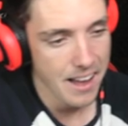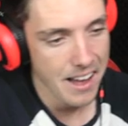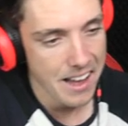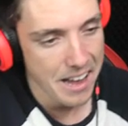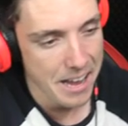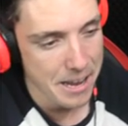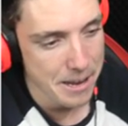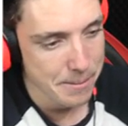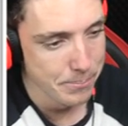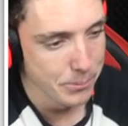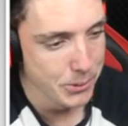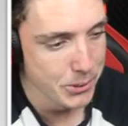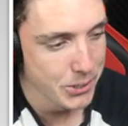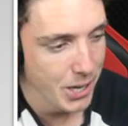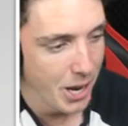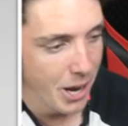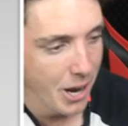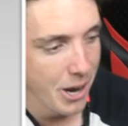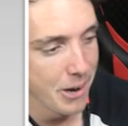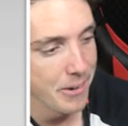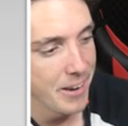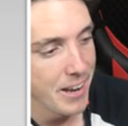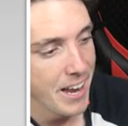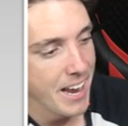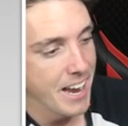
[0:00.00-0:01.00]
Um,
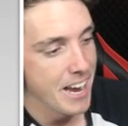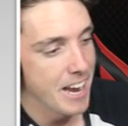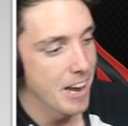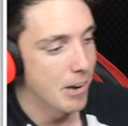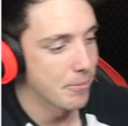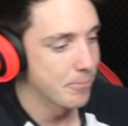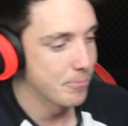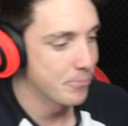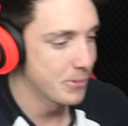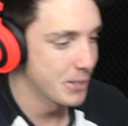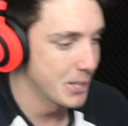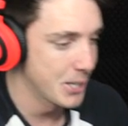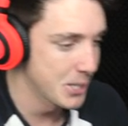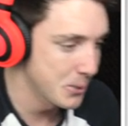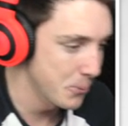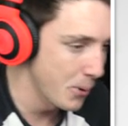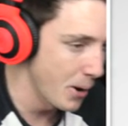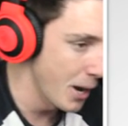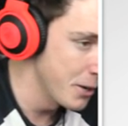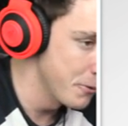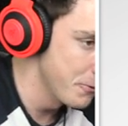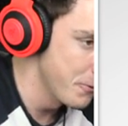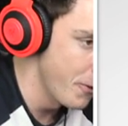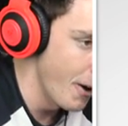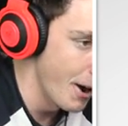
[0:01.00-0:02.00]
so yeah, there's
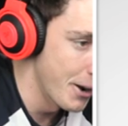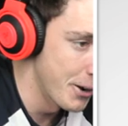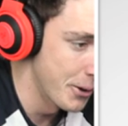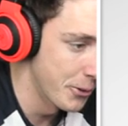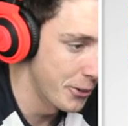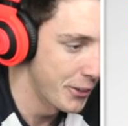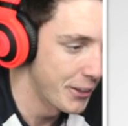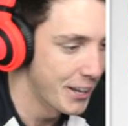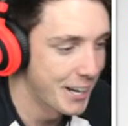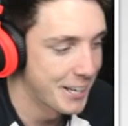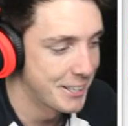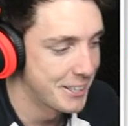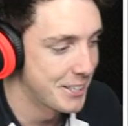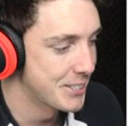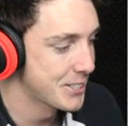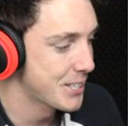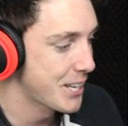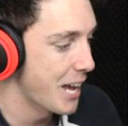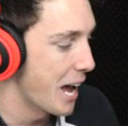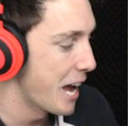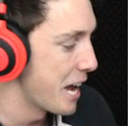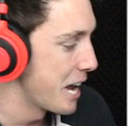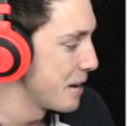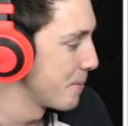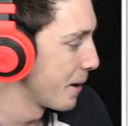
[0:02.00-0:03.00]
one final thing in this
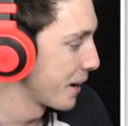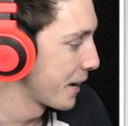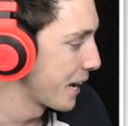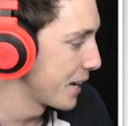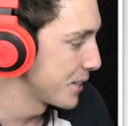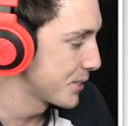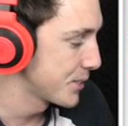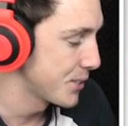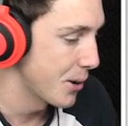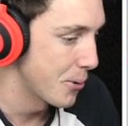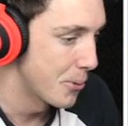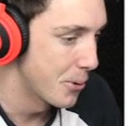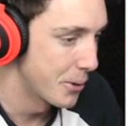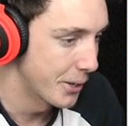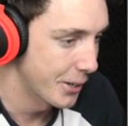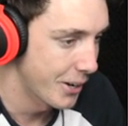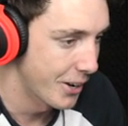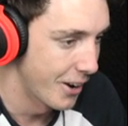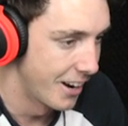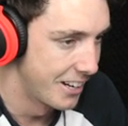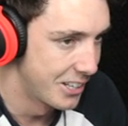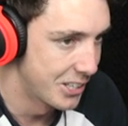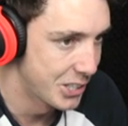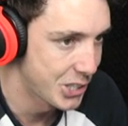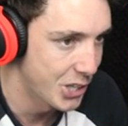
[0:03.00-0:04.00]
game I guess I want to
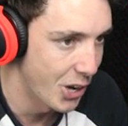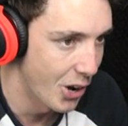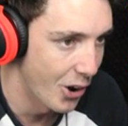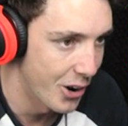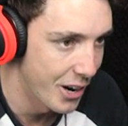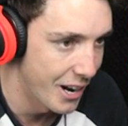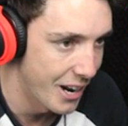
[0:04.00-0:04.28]
kind of show